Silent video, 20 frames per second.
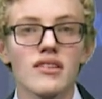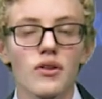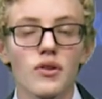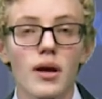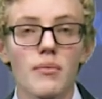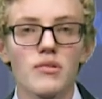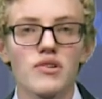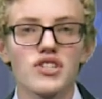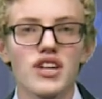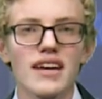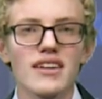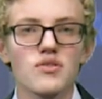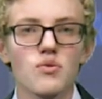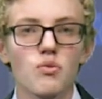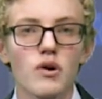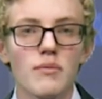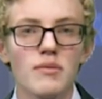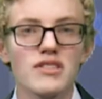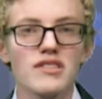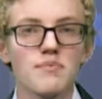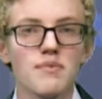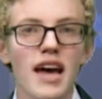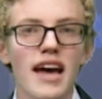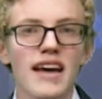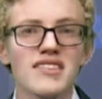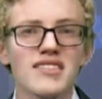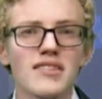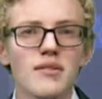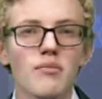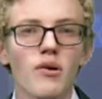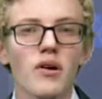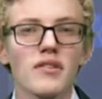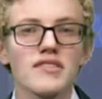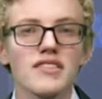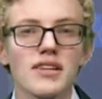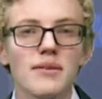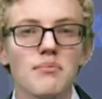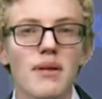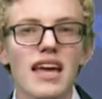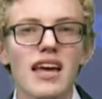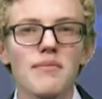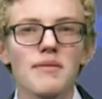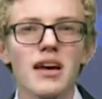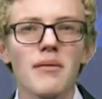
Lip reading: the Lumberjacks women's basketball team may have